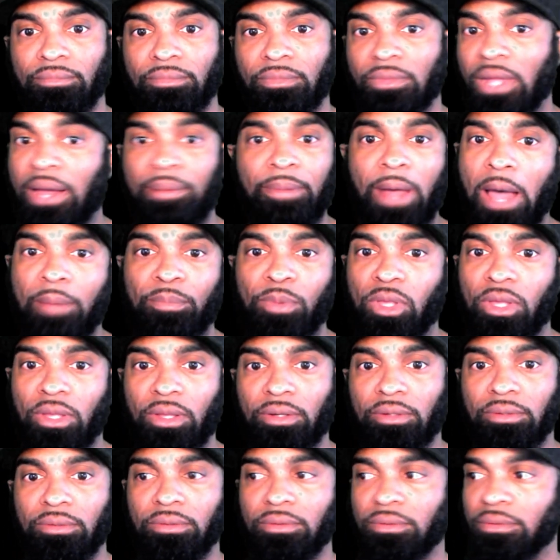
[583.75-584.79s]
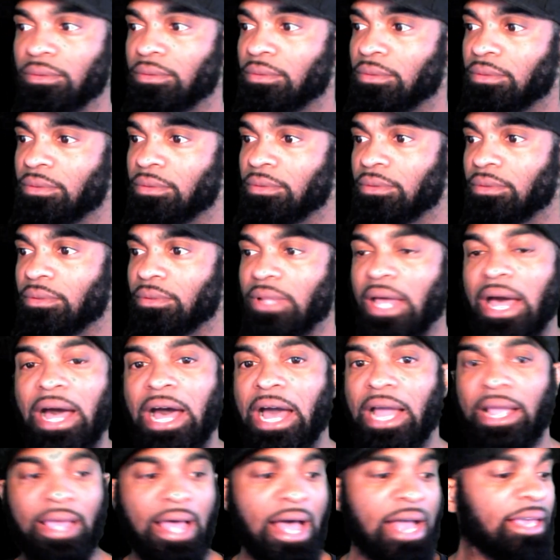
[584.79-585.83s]
I'm good.
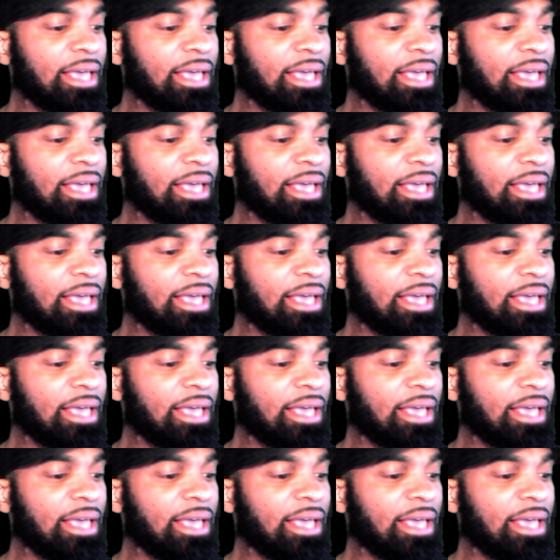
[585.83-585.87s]
Nah,